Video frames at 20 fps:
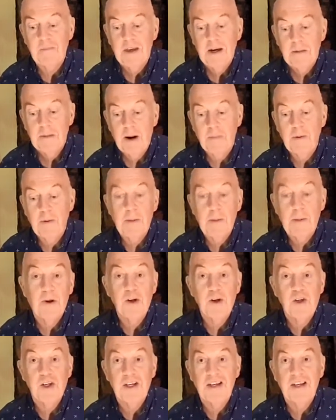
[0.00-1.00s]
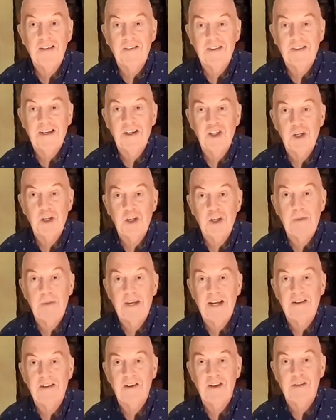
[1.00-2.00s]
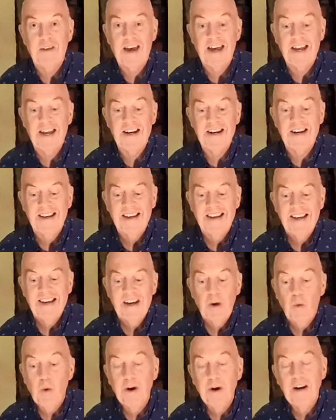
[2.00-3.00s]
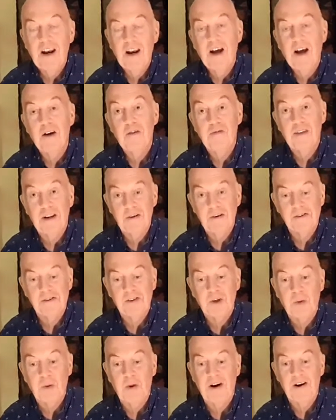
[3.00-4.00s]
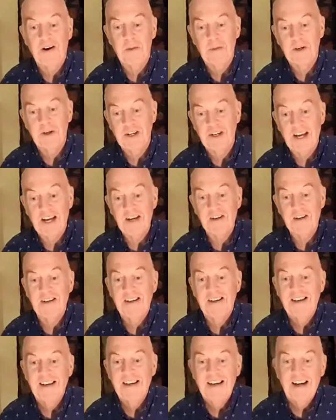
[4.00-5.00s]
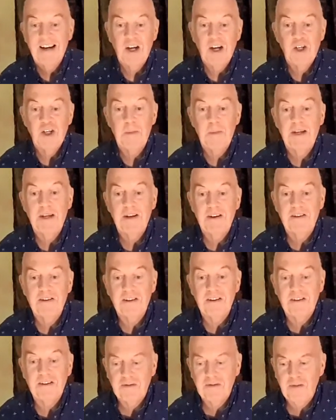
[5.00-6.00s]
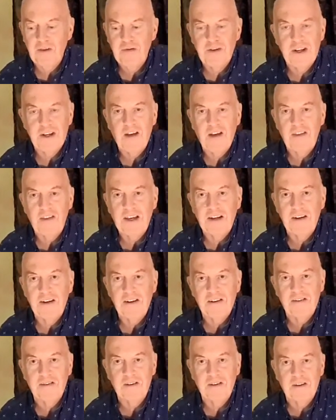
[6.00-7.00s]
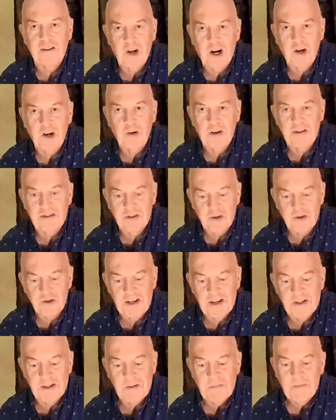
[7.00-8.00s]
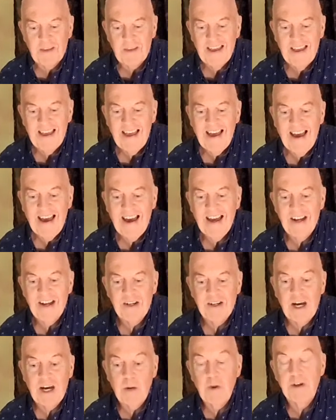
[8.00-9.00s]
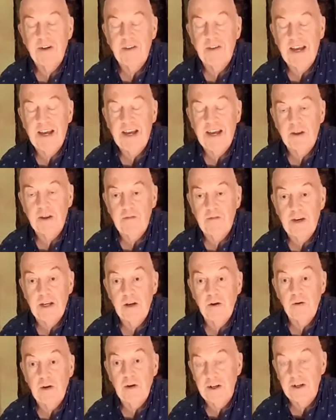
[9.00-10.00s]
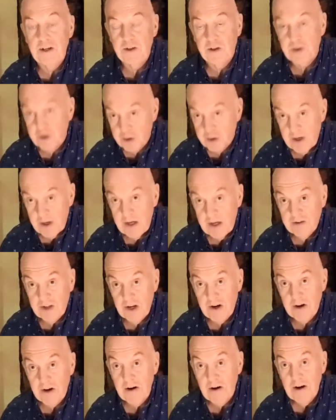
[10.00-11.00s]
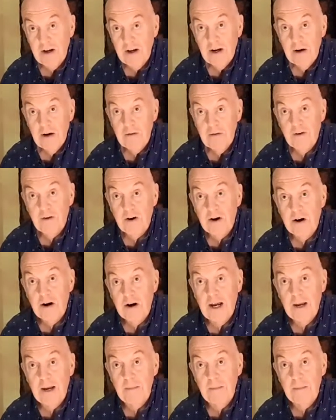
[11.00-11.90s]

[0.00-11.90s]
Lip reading: probably punching in the GPS on the van, One Longfellow Square. But tonight, I should be in 650, I think it is, Congress Street. And I want to thank the venue and Trey's there for